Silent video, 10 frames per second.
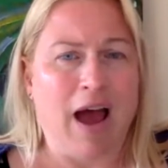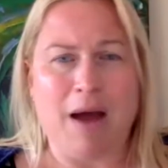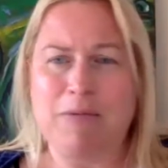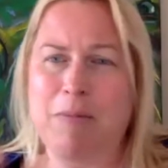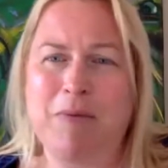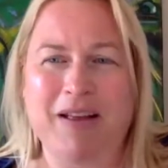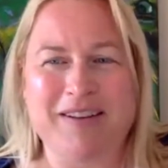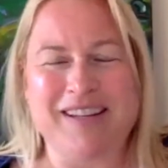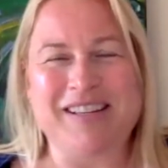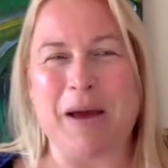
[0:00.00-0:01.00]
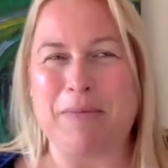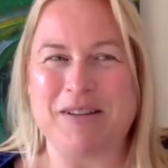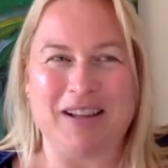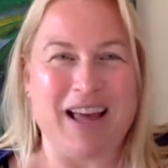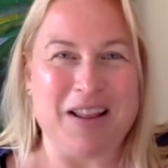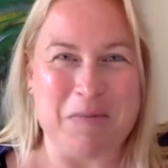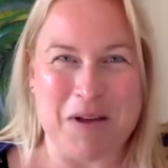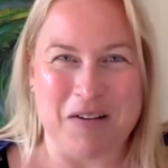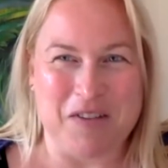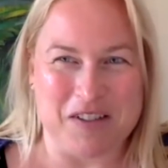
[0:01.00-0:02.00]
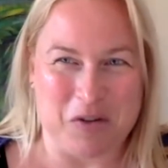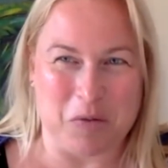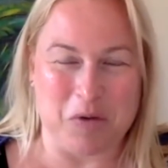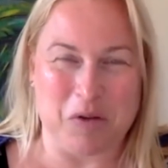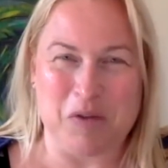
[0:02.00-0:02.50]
This happens a lot in the metaphysical world,